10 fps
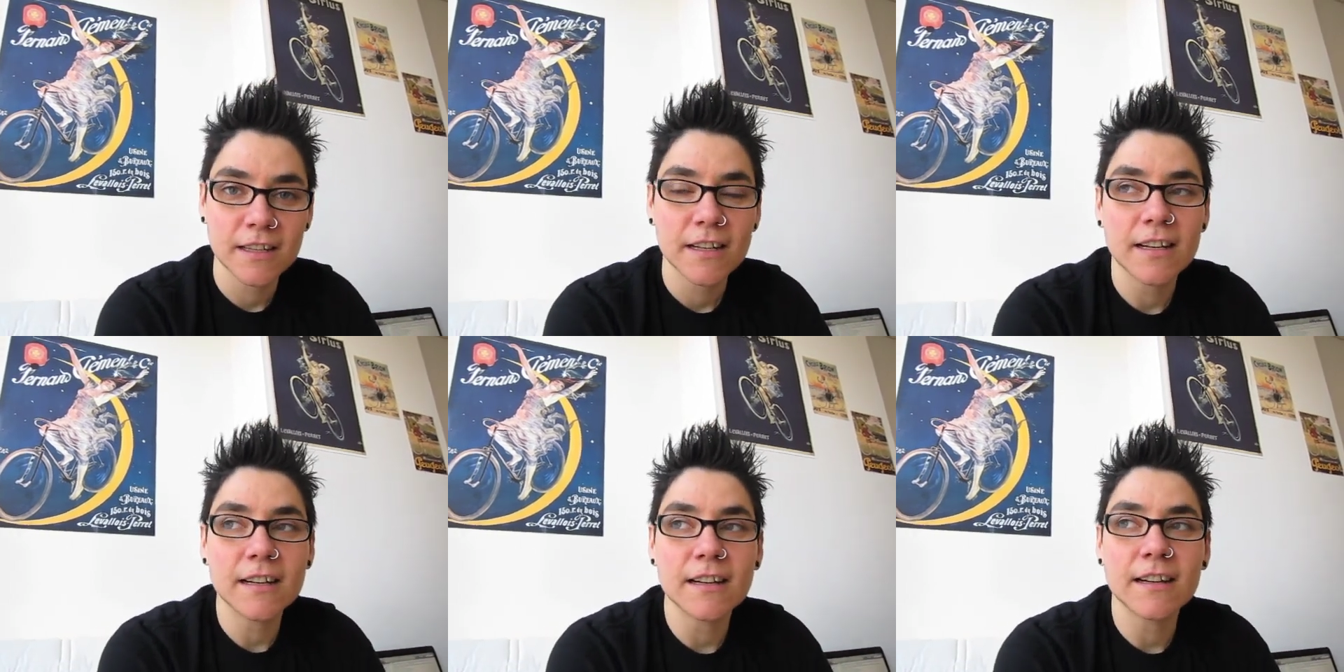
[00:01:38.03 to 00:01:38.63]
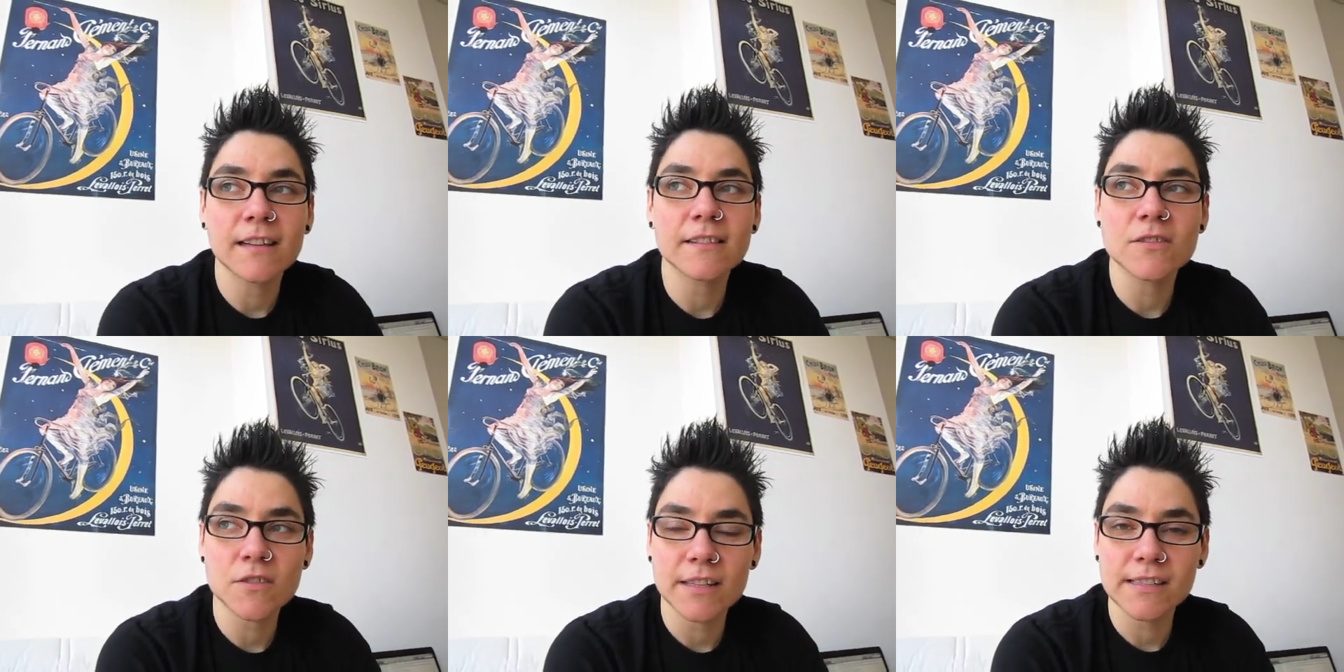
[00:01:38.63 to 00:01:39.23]
At the
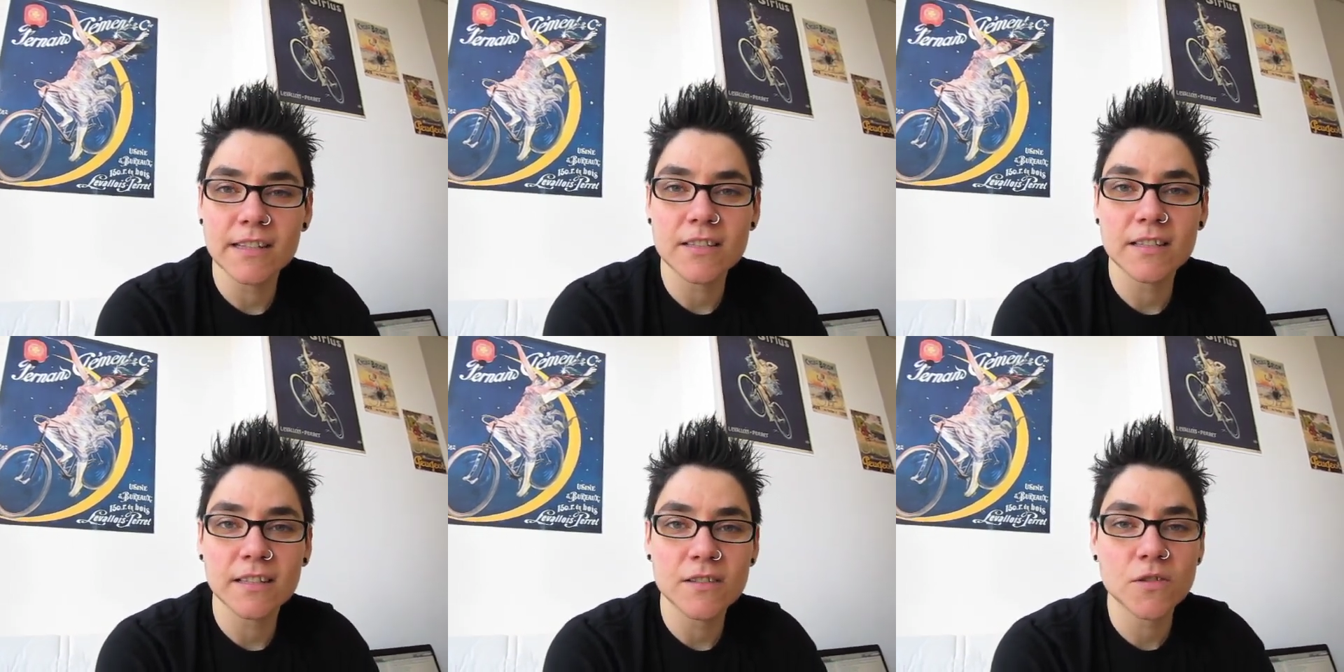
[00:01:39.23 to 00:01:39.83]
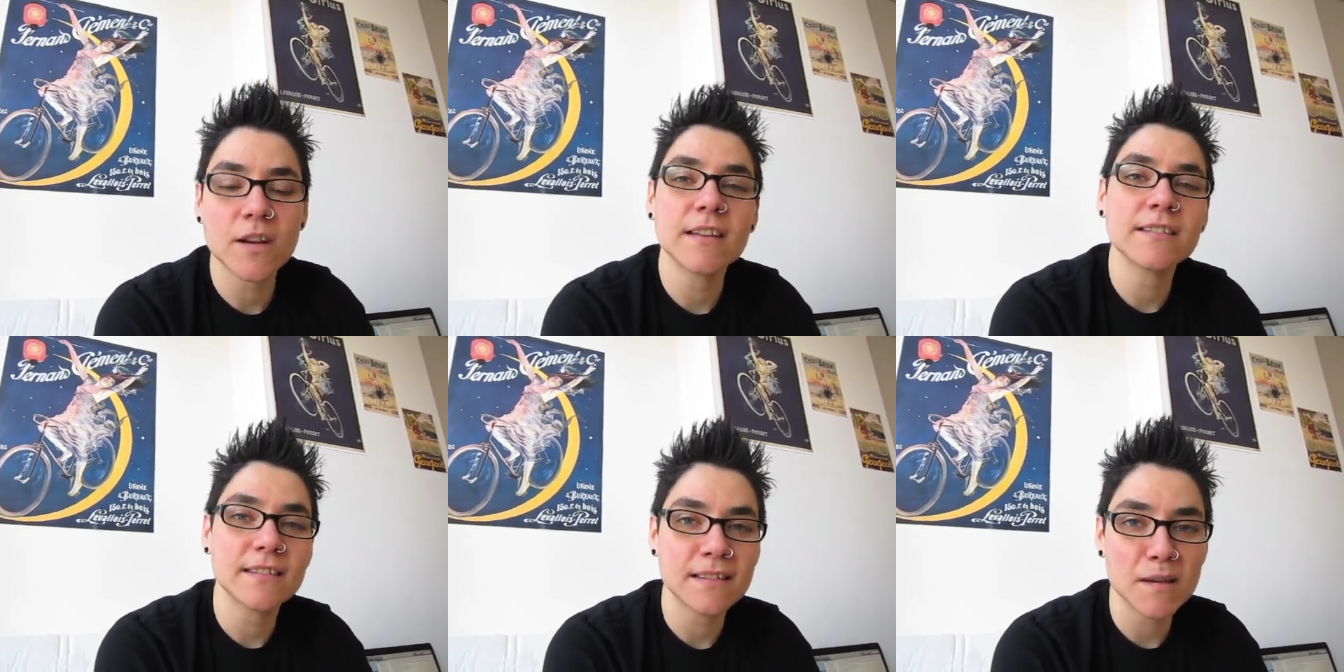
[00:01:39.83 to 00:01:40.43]
train station, get a train
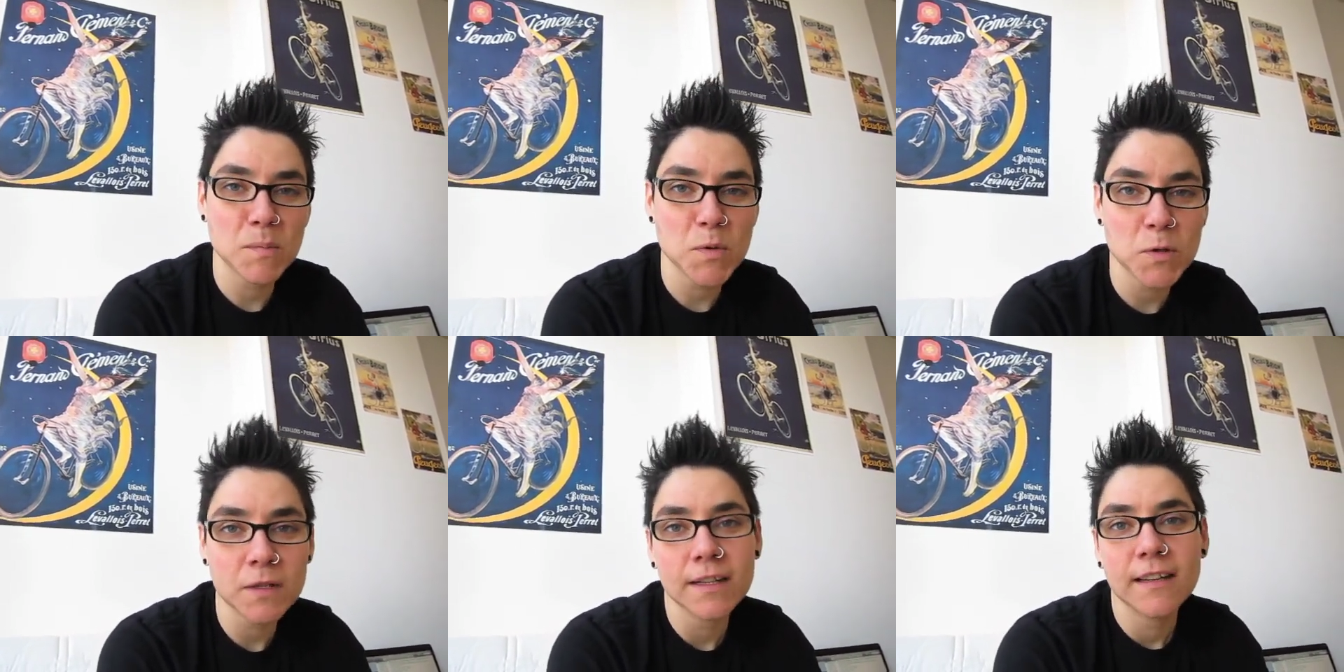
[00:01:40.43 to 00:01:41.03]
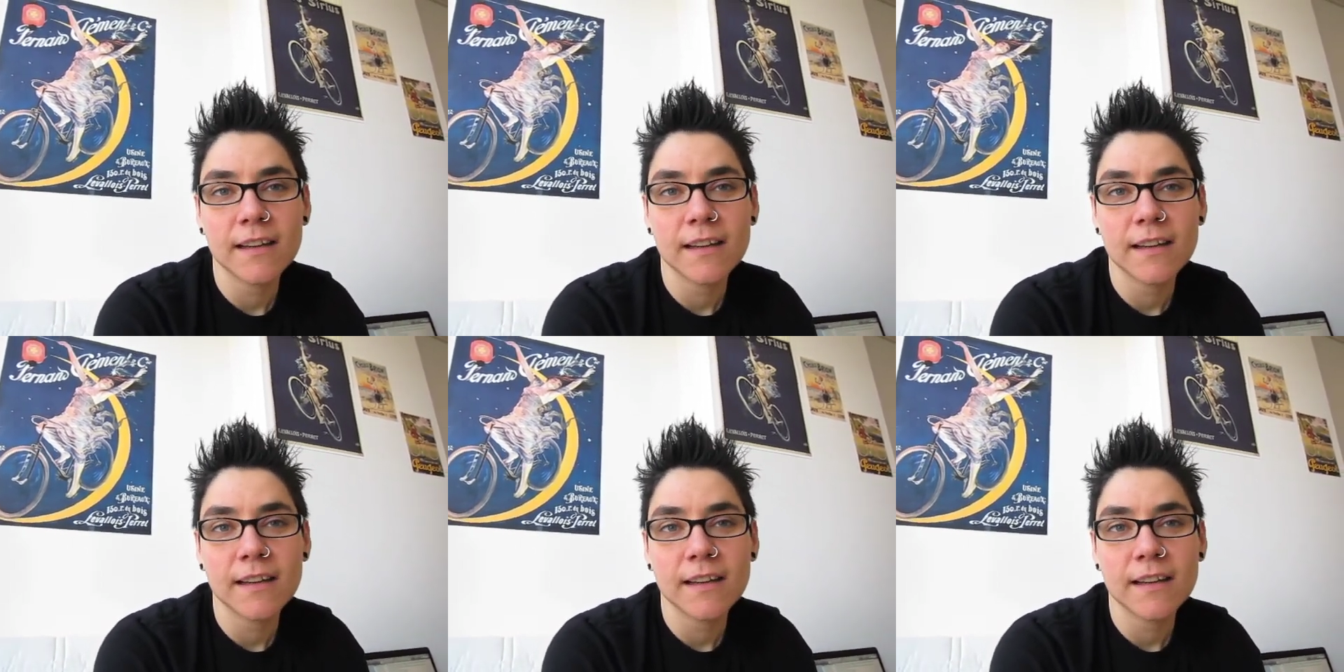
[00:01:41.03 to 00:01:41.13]
to the airport.